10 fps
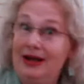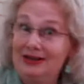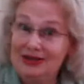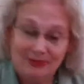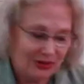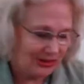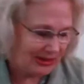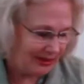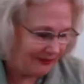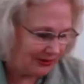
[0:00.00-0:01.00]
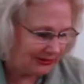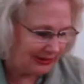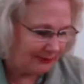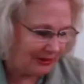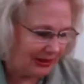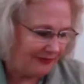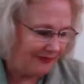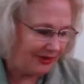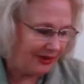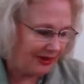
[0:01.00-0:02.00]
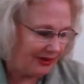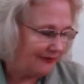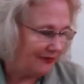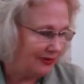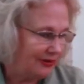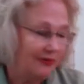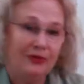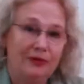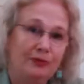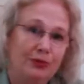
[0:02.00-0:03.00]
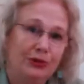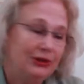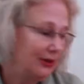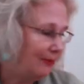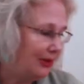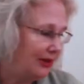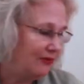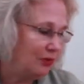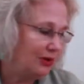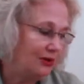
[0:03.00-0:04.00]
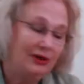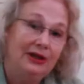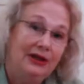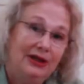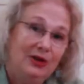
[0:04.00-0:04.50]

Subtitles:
hot summer's day, for example, I'll very often put a pan of water